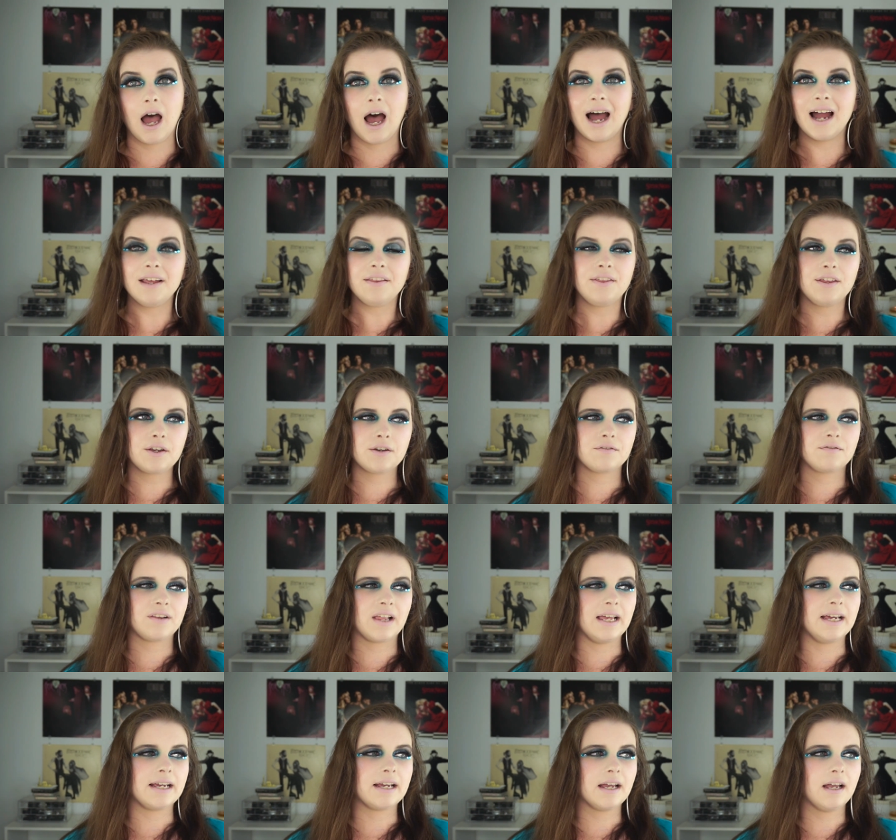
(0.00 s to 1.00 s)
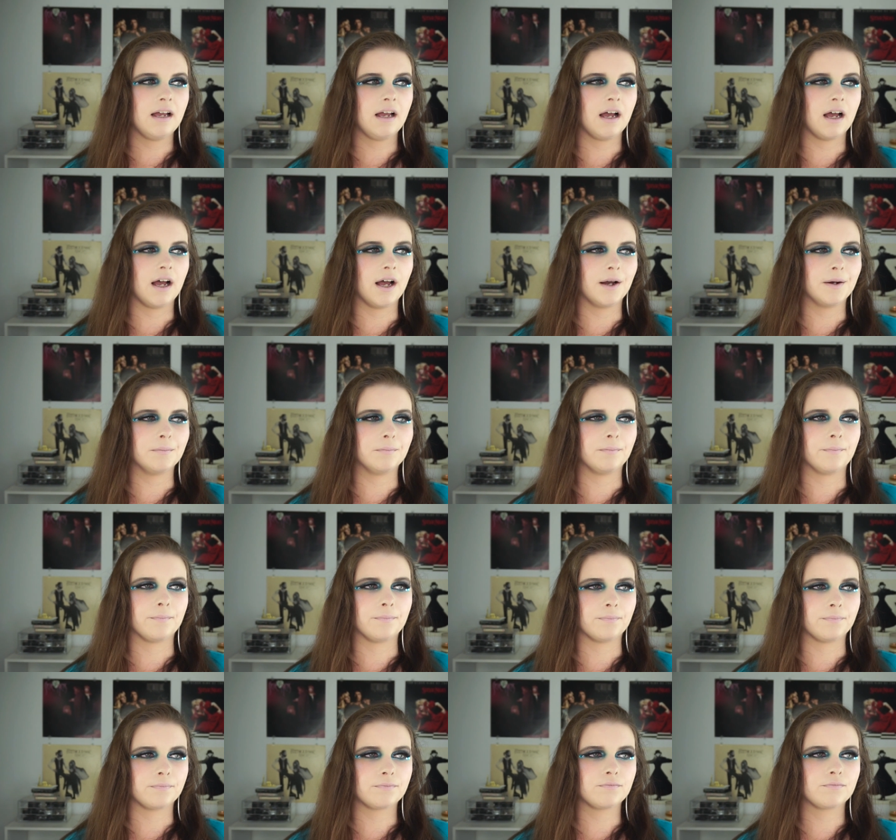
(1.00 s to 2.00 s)
I think of like,
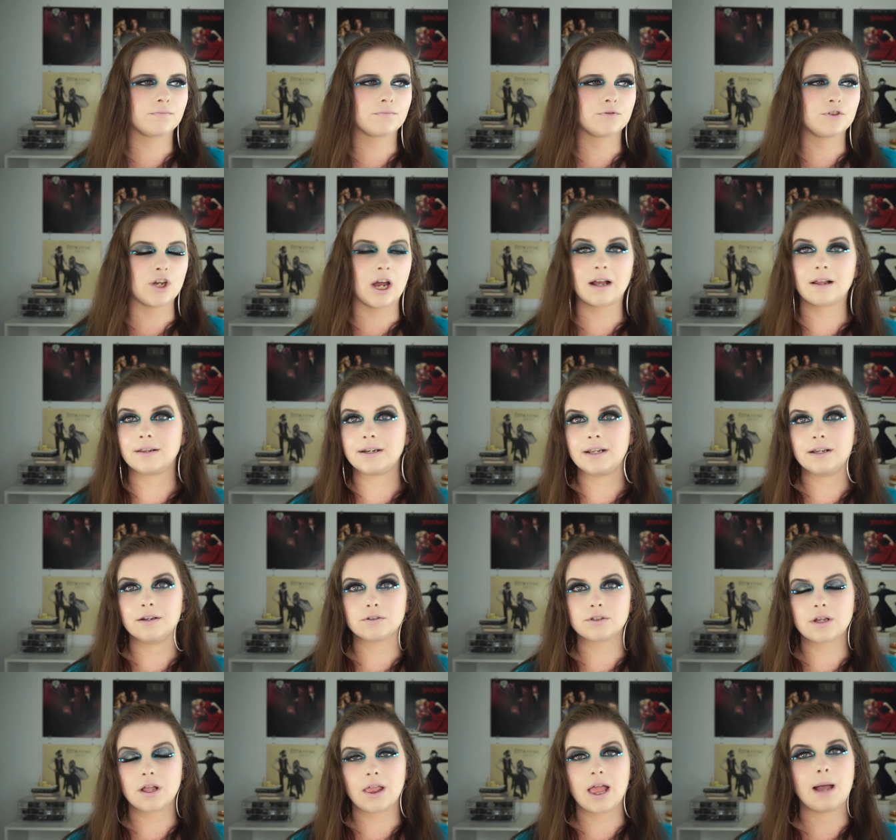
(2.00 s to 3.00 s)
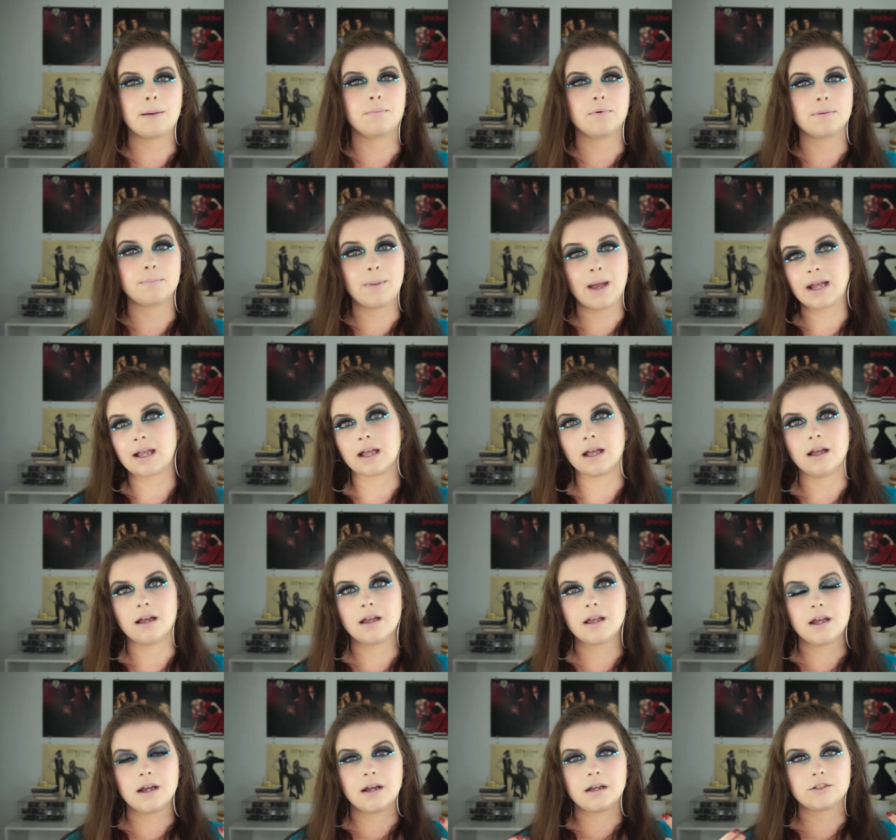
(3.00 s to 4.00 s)
um, Jaclyn Hill's collab with Becca,
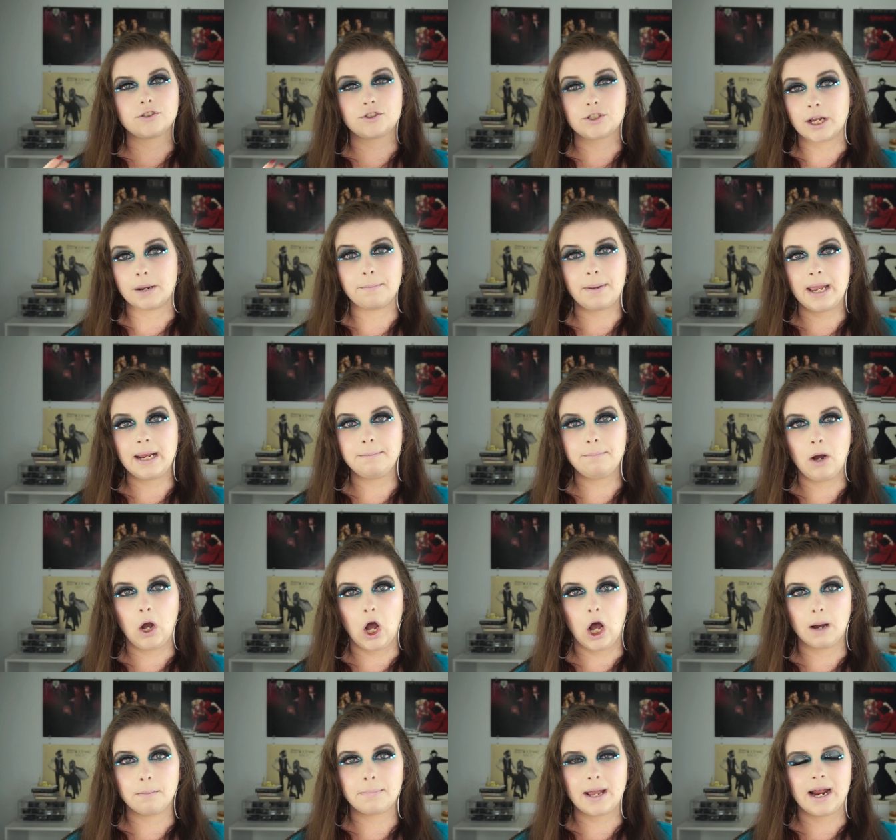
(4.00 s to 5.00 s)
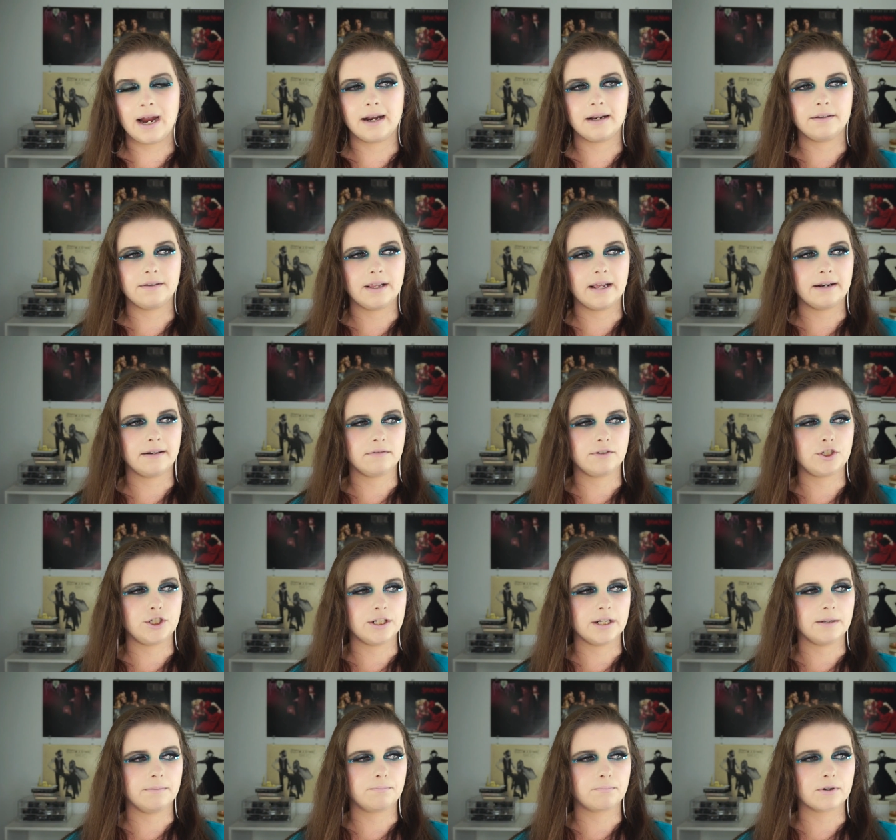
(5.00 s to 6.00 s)
Champagne Pop, and then she
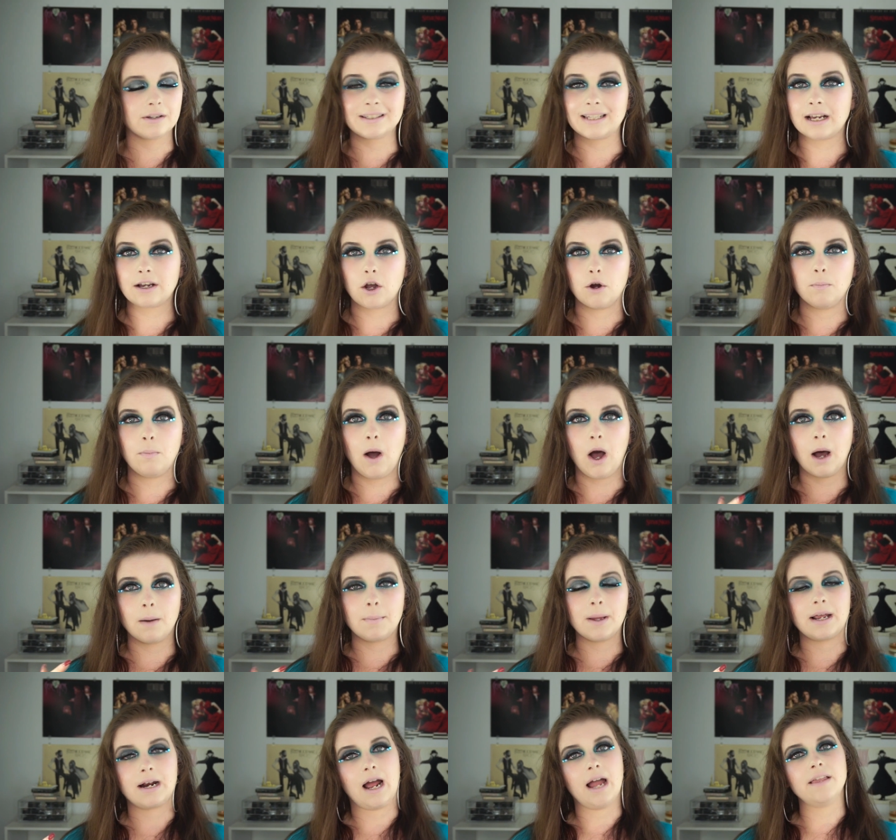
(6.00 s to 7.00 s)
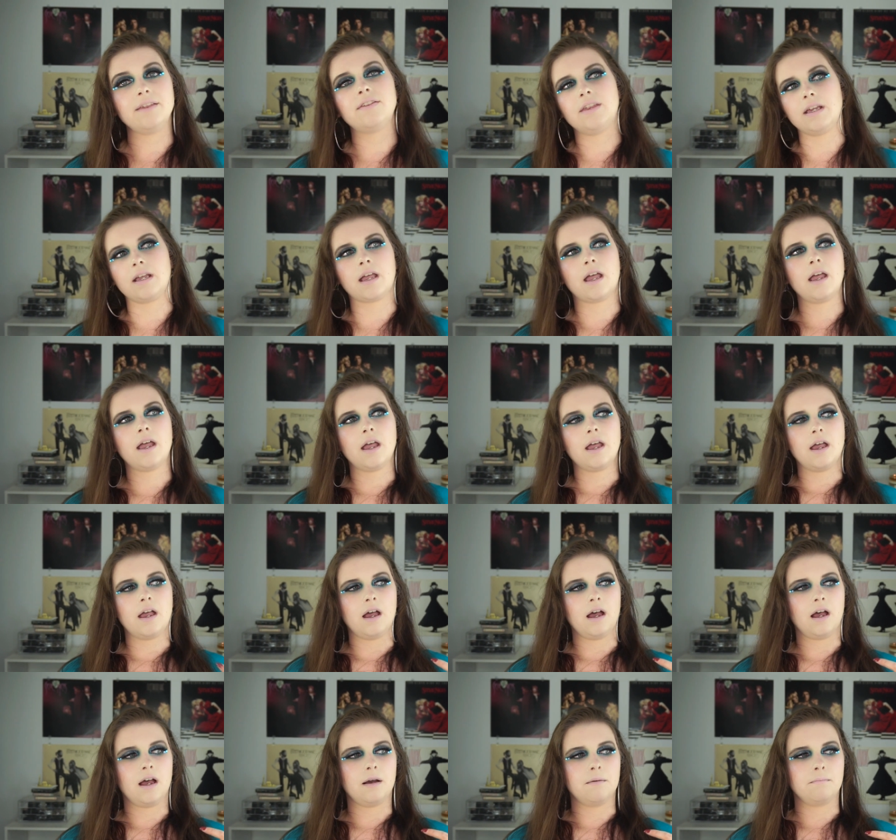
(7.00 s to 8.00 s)
did Prosecco Pop. And I think
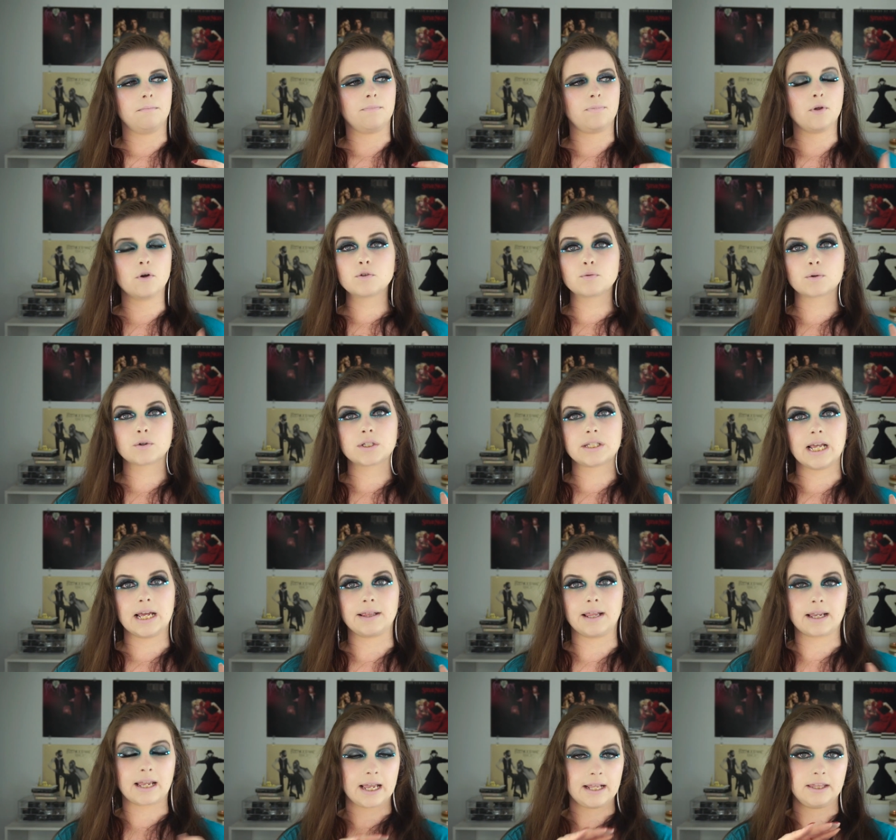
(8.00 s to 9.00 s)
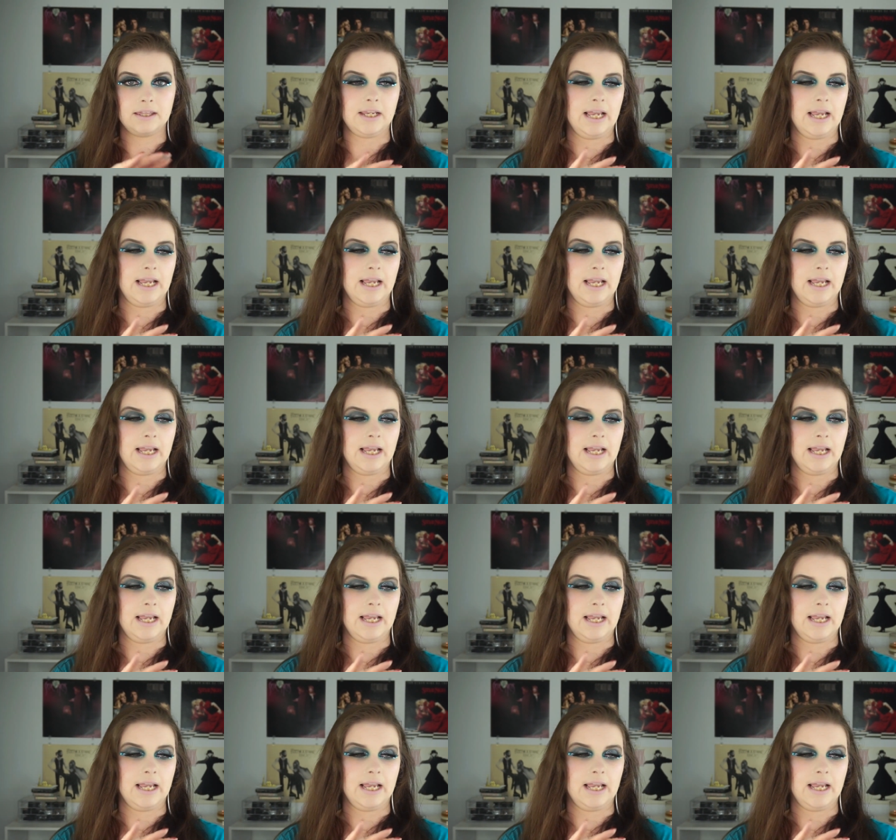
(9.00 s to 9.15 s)
um, those were said like